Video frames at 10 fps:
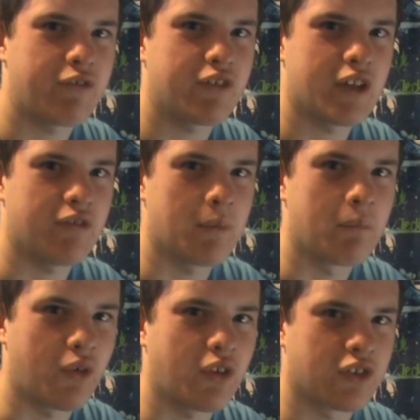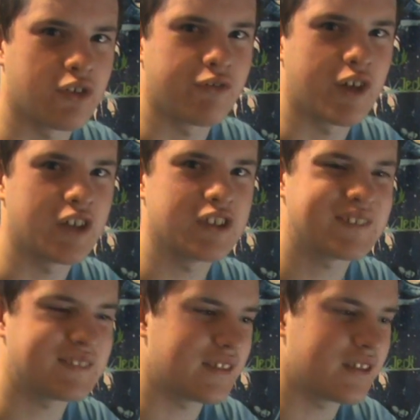If you know the Maul Savage
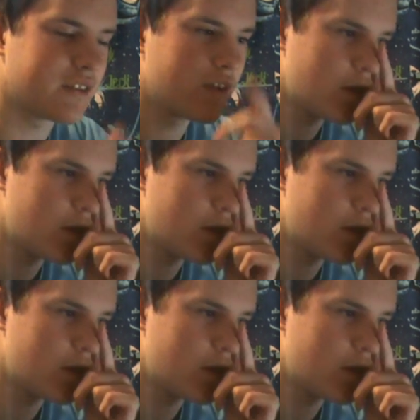scene.